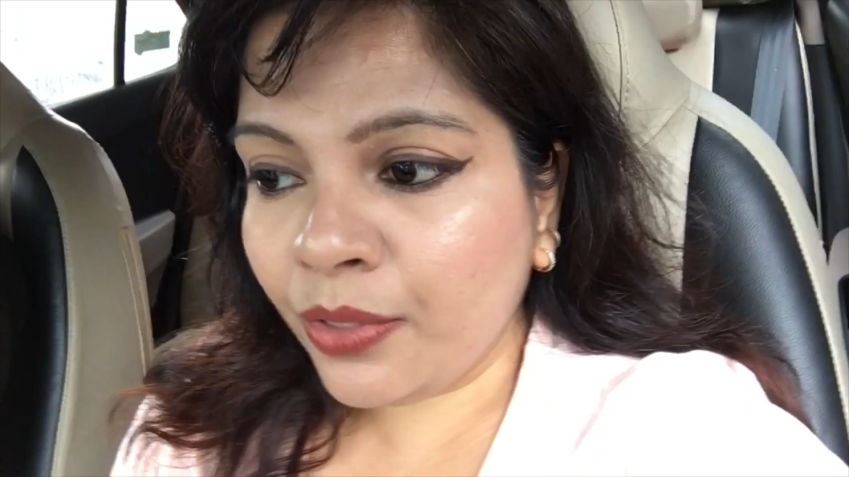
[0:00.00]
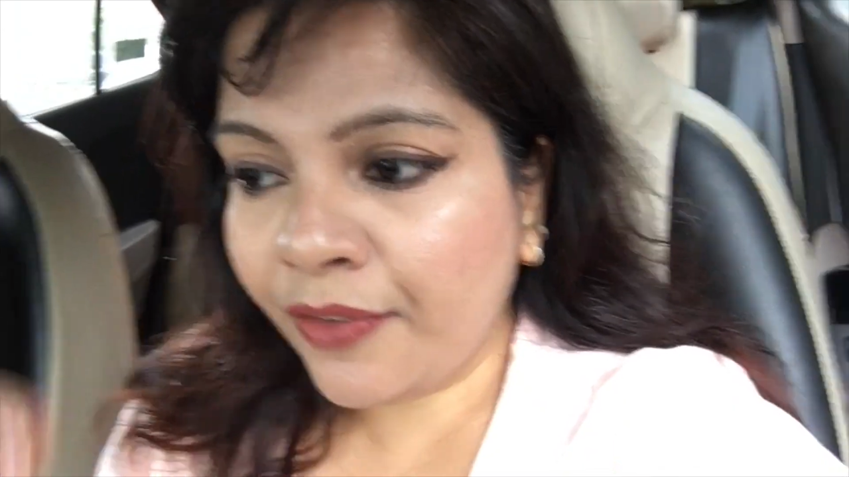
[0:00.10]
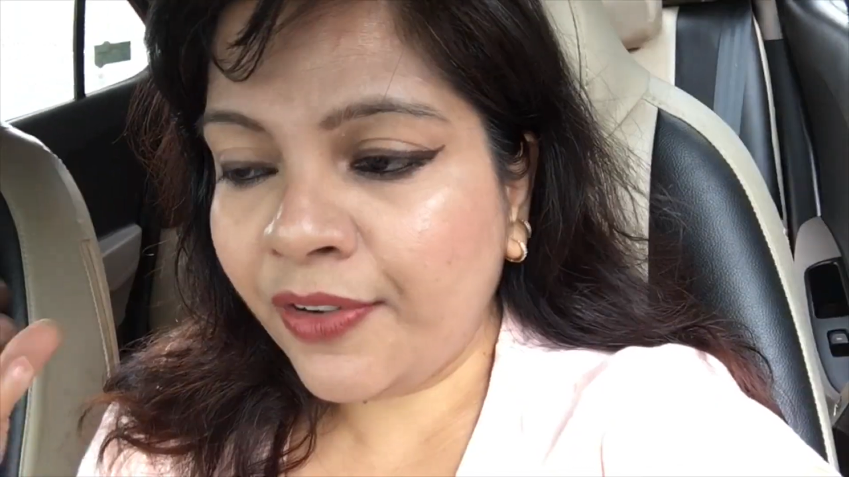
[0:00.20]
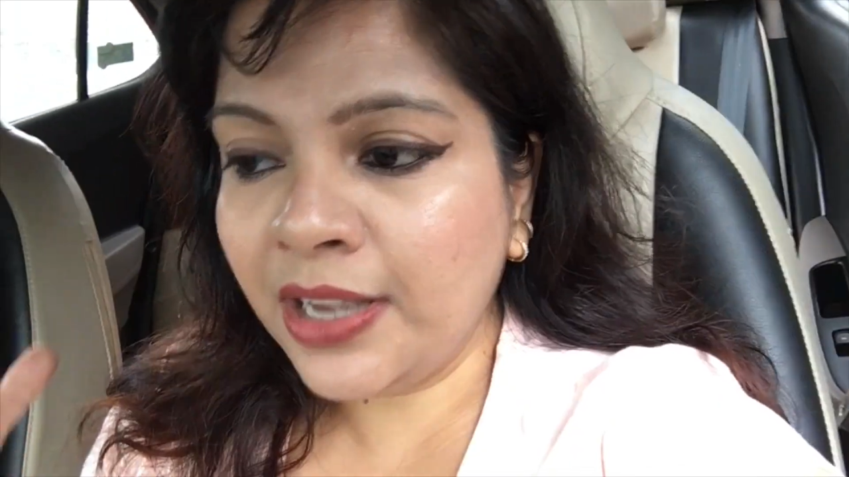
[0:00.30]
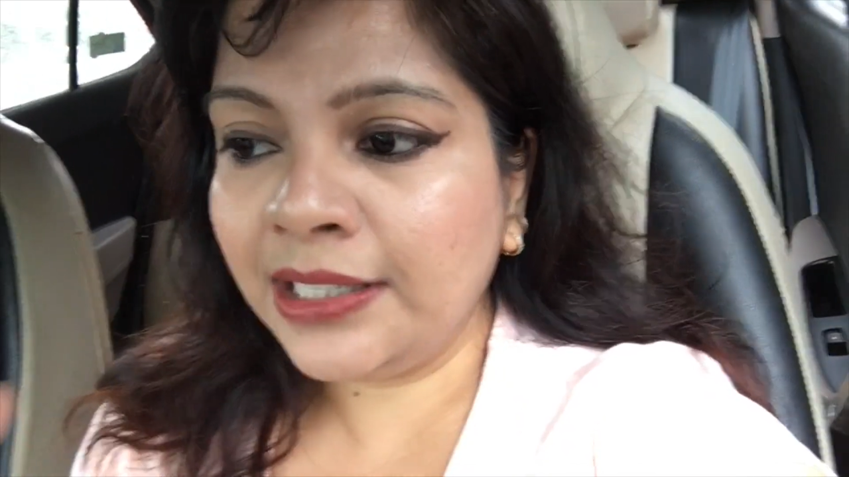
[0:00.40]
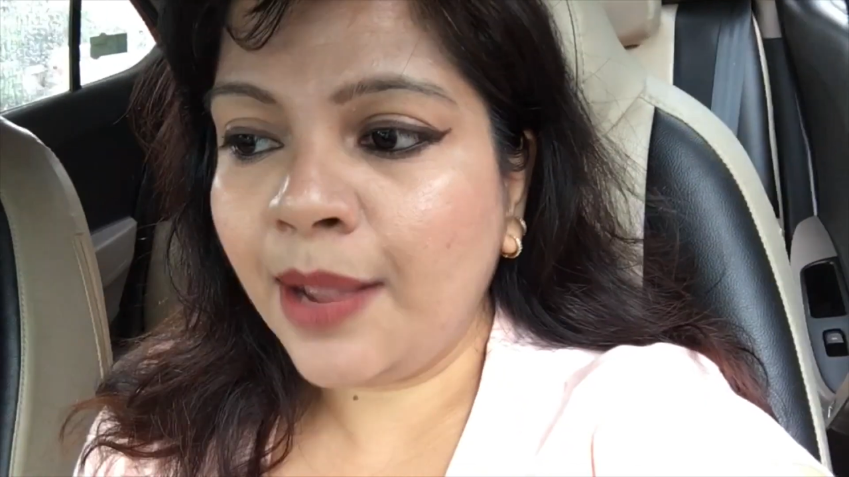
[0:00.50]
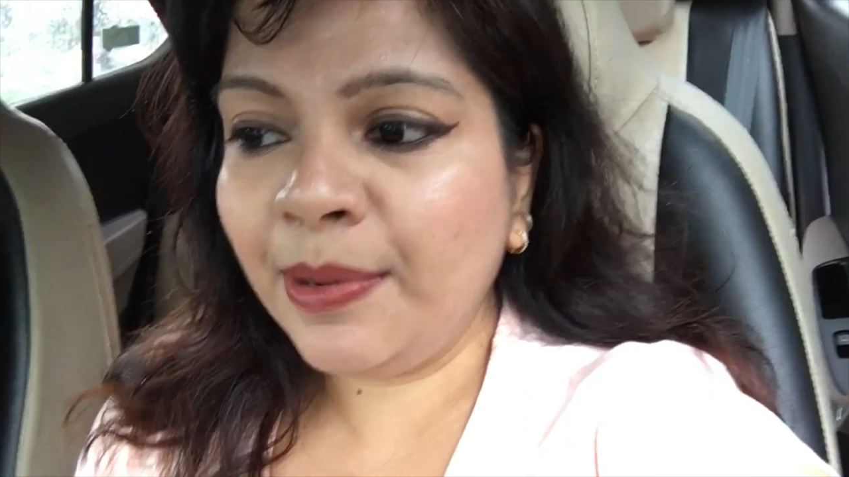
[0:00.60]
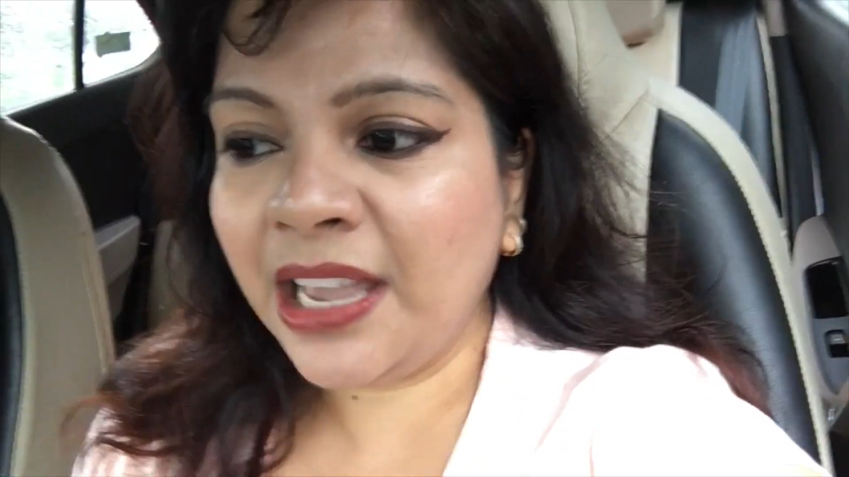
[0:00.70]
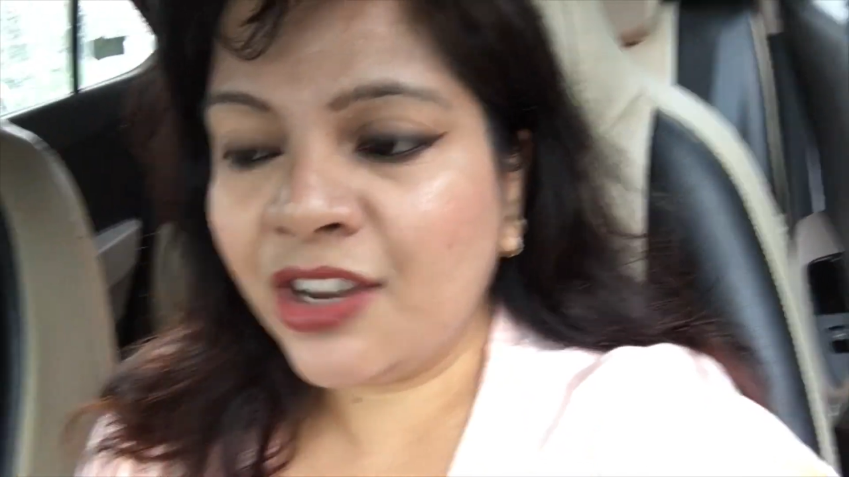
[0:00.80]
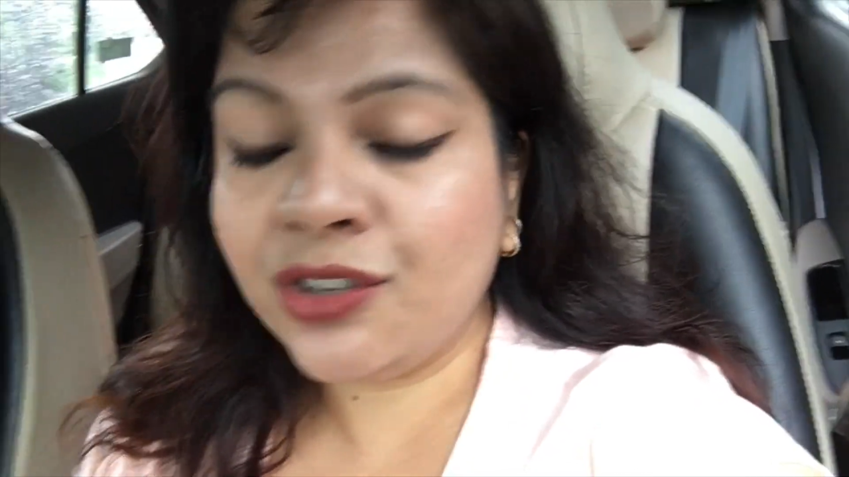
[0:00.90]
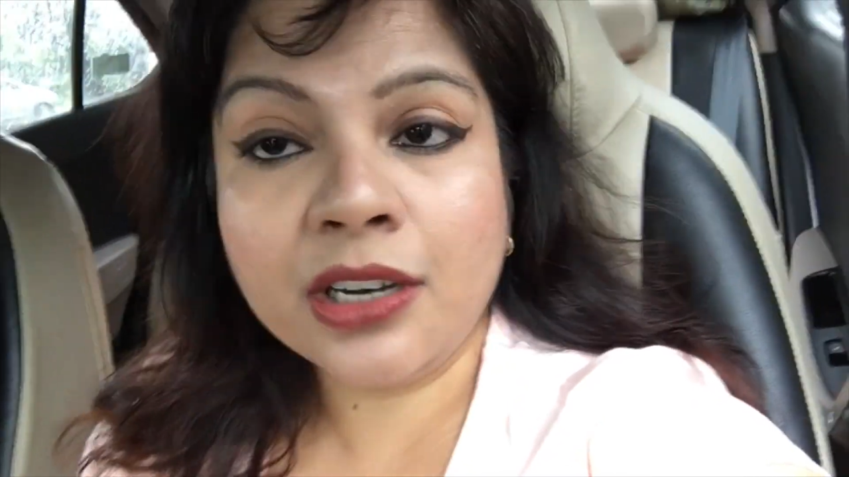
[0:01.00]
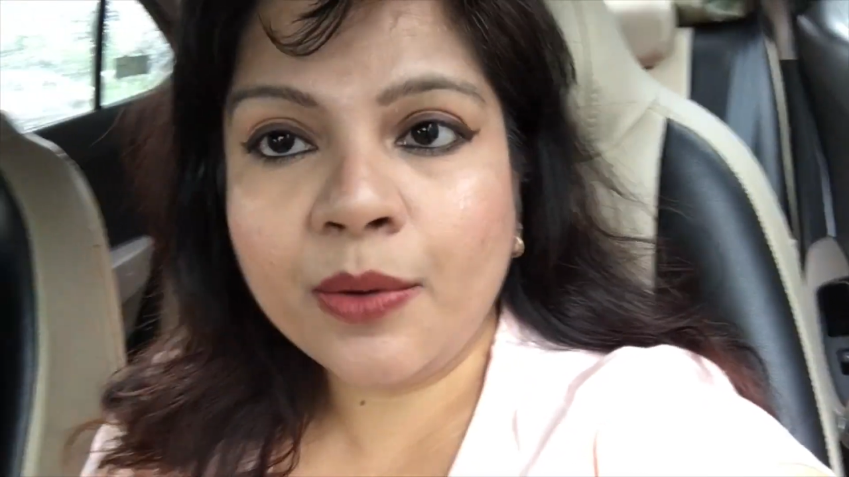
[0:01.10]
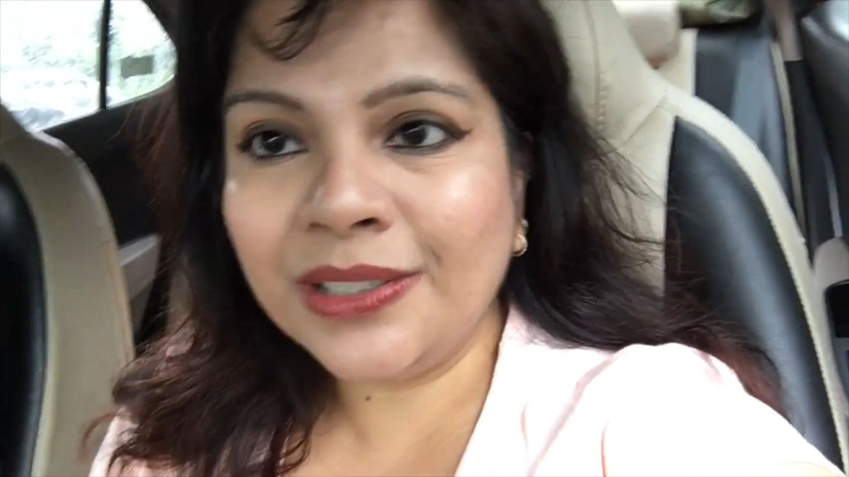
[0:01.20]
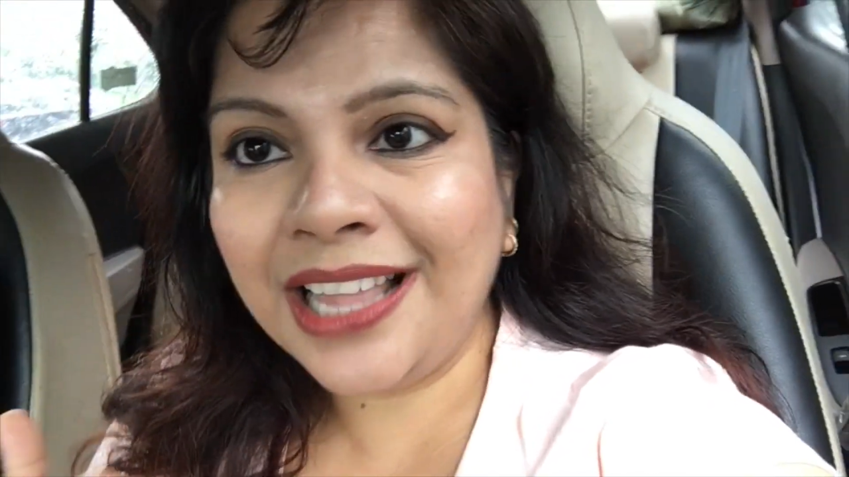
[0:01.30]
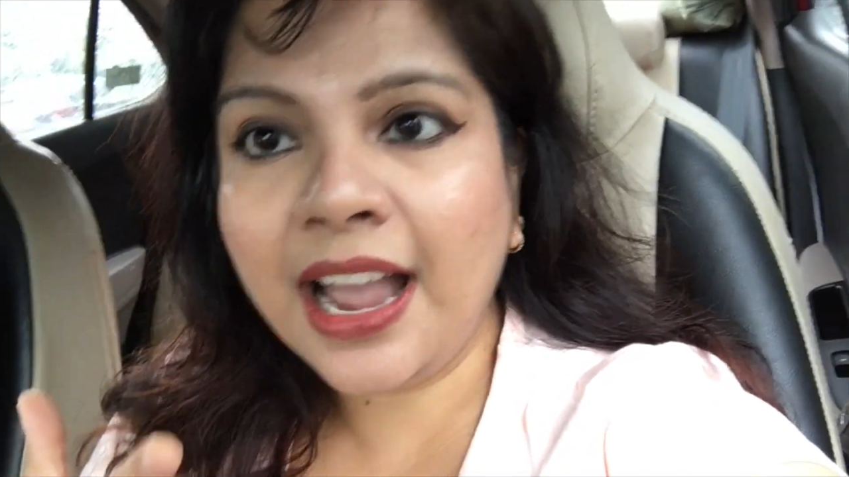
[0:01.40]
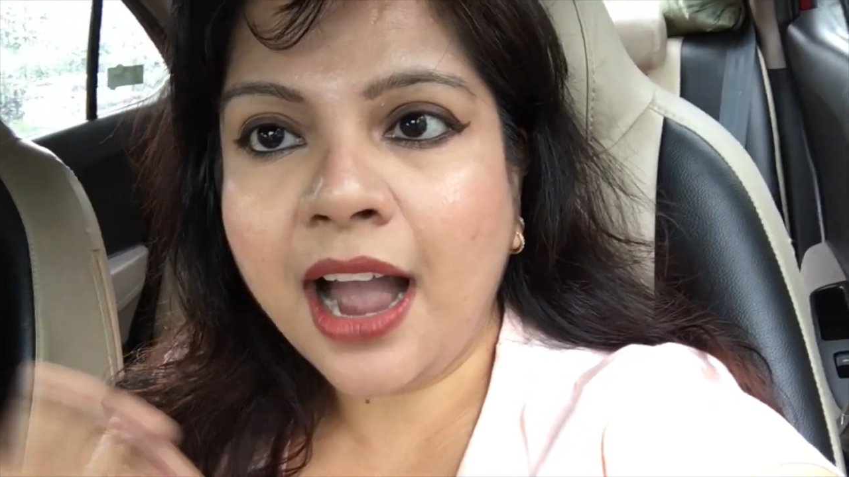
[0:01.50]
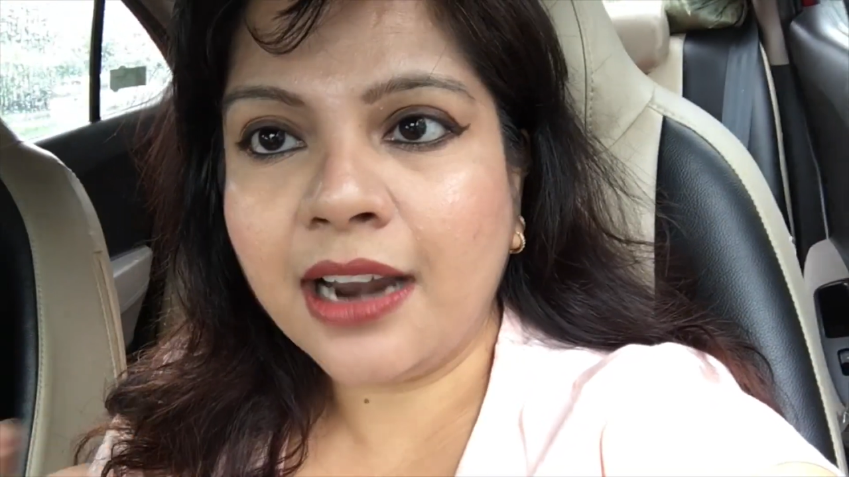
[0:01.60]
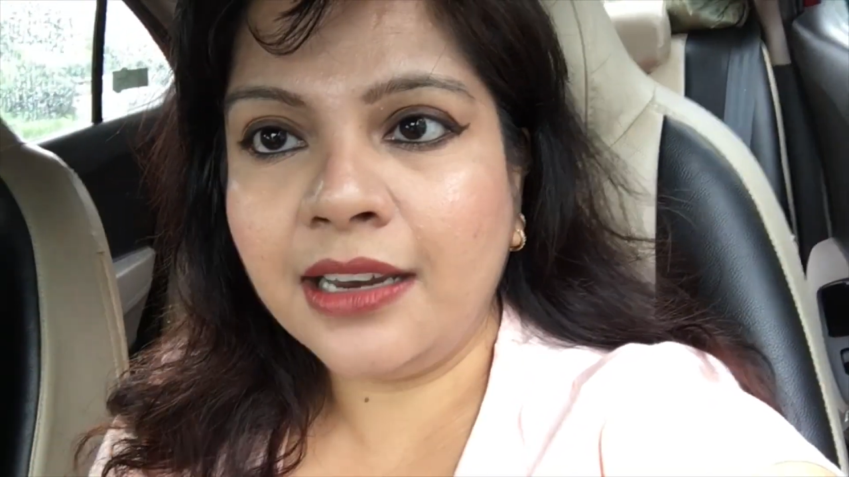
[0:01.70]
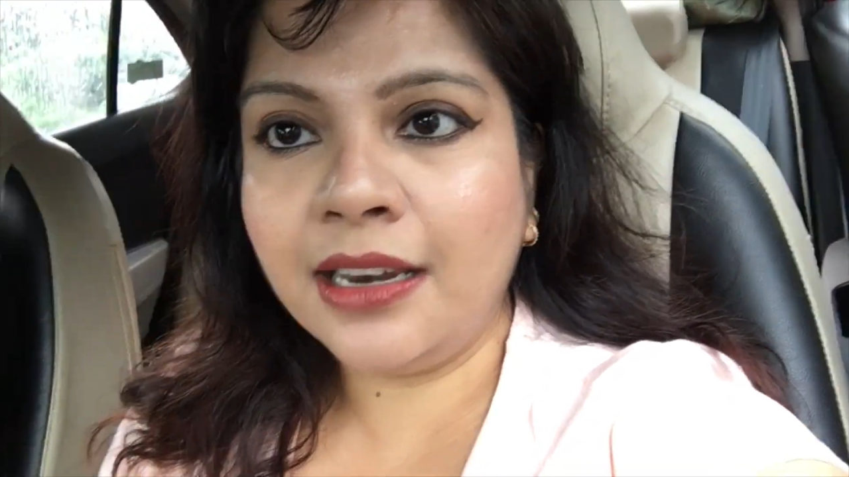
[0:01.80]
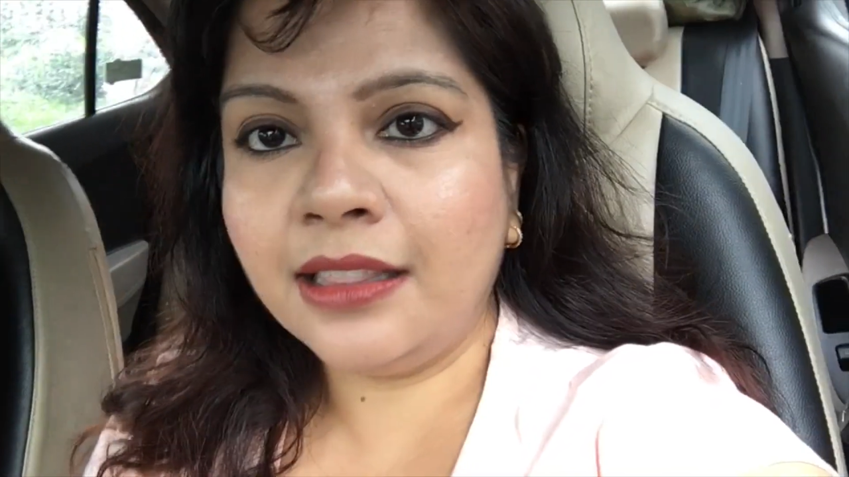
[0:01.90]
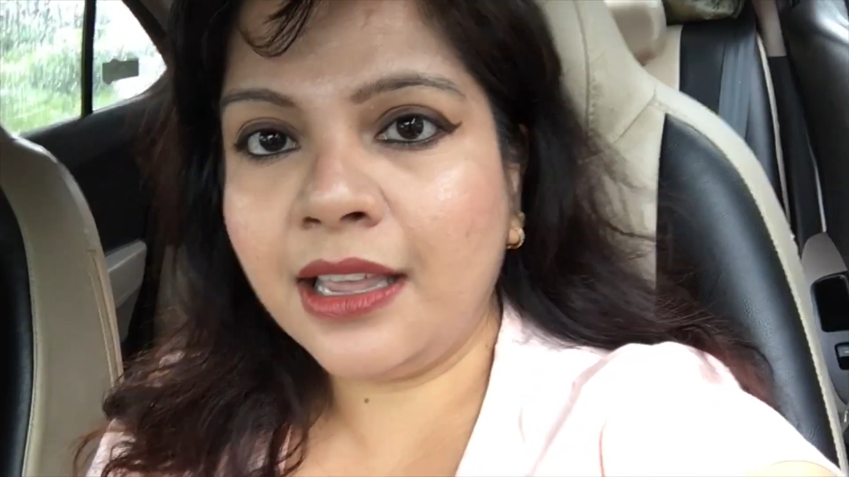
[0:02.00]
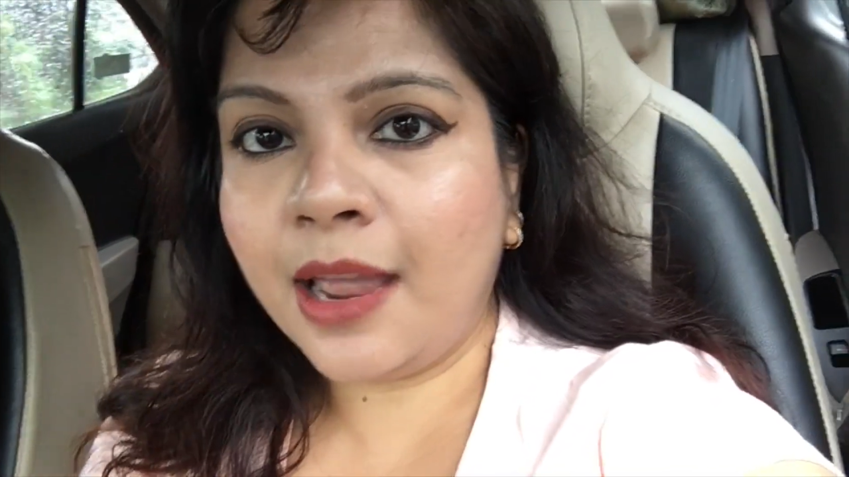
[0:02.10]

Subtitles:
The first application, there was like hardly anything.